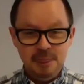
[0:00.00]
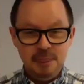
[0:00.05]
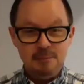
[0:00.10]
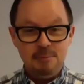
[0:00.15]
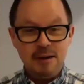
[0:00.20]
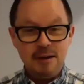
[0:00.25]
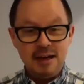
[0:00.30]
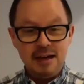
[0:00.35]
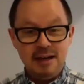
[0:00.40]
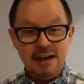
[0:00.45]

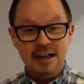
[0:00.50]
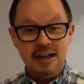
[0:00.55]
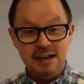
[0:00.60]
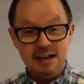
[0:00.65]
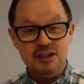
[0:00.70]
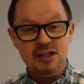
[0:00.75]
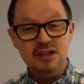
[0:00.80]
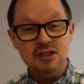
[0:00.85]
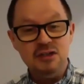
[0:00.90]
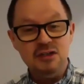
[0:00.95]
But in
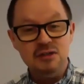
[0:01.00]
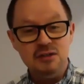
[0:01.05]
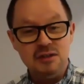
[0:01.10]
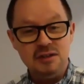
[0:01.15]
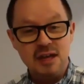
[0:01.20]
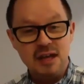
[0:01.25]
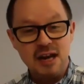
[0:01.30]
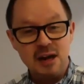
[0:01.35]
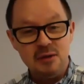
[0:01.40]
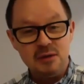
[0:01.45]
addition to
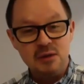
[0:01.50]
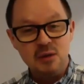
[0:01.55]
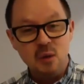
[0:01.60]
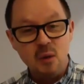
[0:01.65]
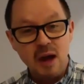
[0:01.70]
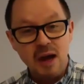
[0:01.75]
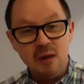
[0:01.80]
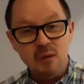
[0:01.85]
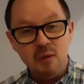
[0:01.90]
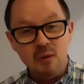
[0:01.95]
that, I was
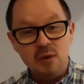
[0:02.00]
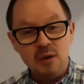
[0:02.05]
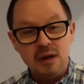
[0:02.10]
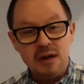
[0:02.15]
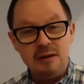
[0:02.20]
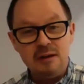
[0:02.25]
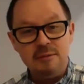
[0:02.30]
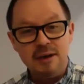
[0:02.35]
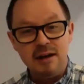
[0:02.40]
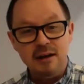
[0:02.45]
quite
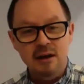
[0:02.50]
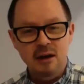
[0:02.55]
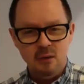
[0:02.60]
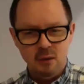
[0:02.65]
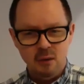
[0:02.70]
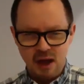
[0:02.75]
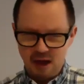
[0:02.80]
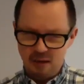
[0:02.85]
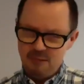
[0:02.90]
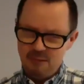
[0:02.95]
worried about,
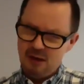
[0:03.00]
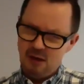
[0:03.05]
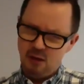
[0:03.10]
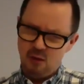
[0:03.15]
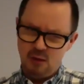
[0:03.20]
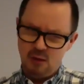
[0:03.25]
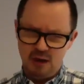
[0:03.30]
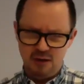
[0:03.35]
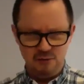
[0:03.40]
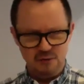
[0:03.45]
how am I going to
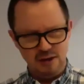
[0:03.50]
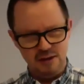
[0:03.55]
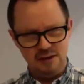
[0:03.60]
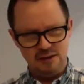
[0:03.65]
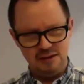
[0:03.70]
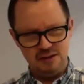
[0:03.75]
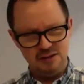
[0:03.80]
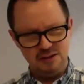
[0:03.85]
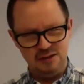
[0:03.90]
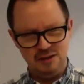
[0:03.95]
quantify
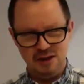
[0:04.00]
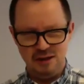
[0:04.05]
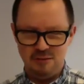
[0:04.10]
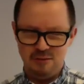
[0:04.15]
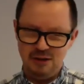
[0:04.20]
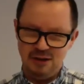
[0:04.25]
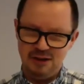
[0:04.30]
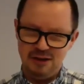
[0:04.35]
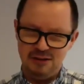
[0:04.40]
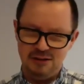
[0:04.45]
this? How am
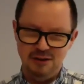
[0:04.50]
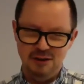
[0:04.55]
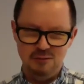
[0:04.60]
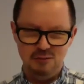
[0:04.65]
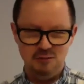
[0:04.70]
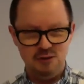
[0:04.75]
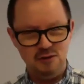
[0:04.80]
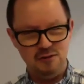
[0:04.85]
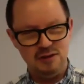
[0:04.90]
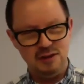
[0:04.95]
I going to
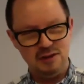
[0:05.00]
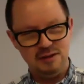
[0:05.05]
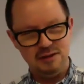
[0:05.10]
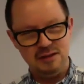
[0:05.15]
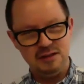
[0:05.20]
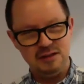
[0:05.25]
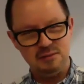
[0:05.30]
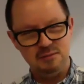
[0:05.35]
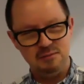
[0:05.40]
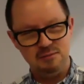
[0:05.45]
prove that
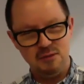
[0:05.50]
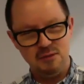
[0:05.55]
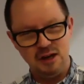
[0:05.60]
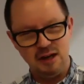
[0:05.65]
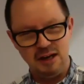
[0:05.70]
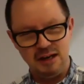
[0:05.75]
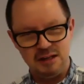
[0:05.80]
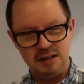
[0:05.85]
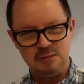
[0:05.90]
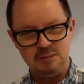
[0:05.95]
this
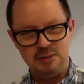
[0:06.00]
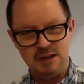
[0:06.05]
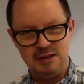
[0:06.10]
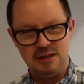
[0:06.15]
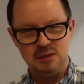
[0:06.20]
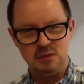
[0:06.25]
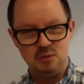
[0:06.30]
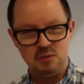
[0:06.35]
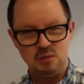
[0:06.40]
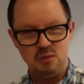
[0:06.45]
marketing spend
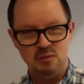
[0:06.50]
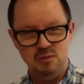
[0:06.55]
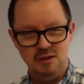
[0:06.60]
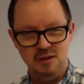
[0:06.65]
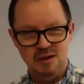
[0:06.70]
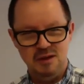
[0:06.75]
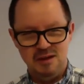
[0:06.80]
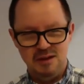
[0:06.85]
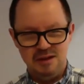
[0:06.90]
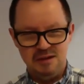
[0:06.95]
is
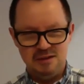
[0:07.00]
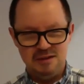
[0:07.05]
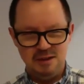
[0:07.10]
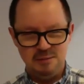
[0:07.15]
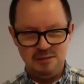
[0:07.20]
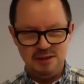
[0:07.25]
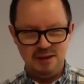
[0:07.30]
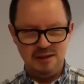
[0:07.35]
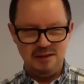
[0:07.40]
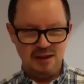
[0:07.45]

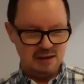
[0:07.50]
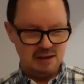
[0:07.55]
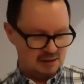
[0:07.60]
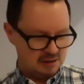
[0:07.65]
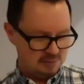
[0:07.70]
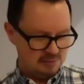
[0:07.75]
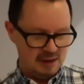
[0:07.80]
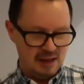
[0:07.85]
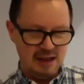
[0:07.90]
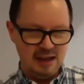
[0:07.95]
something that is
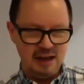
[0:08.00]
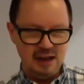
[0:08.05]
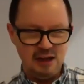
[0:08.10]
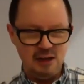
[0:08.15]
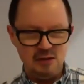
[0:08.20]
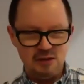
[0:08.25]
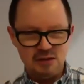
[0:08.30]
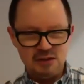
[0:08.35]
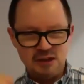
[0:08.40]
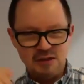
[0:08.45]
making a
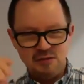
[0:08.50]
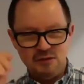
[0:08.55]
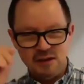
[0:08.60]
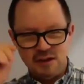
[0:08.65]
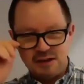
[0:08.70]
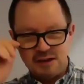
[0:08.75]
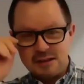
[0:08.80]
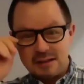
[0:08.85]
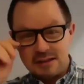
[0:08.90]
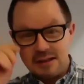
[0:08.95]
huge
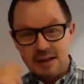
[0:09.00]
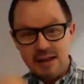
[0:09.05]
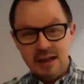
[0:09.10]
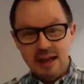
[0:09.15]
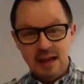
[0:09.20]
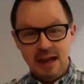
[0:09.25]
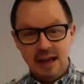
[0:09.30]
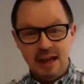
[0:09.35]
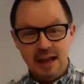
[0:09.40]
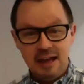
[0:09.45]
difference?
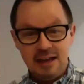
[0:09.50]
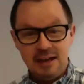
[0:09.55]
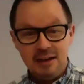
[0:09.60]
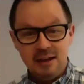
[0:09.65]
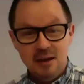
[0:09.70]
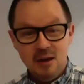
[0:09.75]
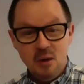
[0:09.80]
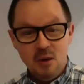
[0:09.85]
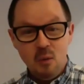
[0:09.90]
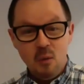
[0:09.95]
And
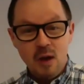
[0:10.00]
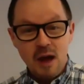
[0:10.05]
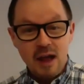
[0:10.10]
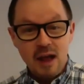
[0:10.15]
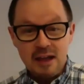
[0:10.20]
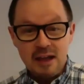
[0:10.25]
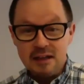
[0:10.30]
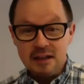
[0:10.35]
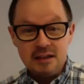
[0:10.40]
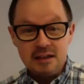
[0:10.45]

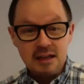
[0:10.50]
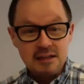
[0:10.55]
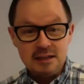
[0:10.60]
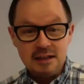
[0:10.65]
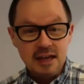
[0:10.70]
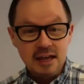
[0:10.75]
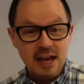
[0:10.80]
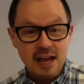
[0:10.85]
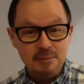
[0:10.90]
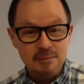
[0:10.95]
while it doesn't
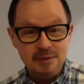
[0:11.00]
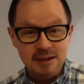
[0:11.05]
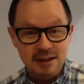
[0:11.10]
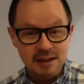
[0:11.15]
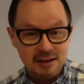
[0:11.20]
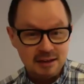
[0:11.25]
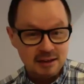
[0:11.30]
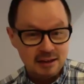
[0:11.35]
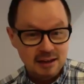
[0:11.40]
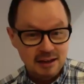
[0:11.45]

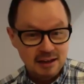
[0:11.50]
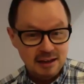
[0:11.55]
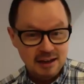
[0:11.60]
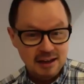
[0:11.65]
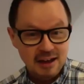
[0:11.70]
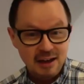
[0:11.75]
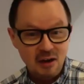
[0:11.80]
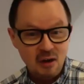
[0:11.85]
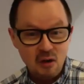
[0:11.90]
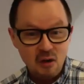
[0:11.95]
happen
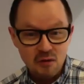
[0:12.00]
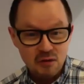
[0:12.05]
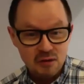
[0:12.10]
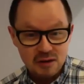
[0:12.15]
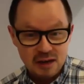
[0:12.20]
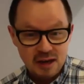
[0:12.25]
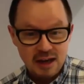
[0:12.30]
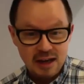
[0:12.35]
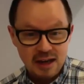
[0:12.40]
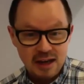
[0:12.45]

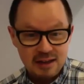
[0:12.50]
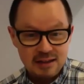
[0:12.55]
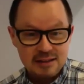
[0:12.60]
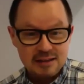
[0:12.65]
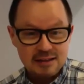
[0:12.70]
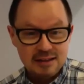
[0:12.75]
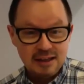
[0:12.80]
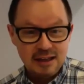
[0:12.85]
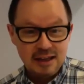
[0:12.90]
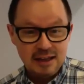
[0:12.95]

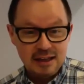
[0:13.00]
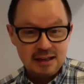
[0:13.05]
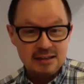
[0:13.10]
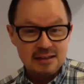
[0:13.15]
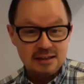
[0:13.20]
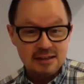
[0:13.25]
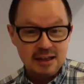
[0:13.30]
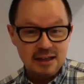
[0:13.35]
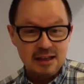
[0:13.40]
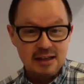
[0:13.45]
overnight, it
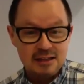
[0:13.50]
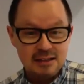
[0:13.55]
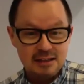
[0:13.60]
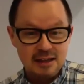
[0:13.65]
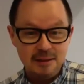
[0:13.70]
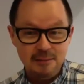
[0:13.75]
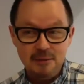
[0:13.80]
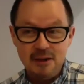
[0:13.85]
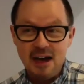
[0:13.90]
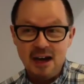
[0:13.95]
is
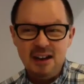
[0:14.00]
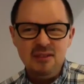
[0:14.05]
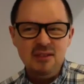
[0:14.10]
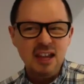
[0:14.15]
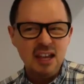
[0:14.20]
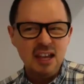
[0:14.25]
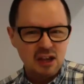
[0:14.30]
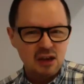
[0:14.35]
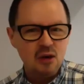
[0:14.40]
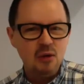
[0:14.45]
a kind of
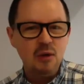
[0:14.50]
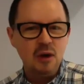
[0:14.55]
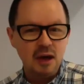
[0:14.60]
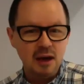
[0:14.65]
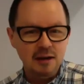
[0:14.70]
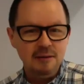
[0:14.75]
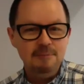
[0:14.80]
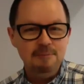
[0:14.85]
like yoga,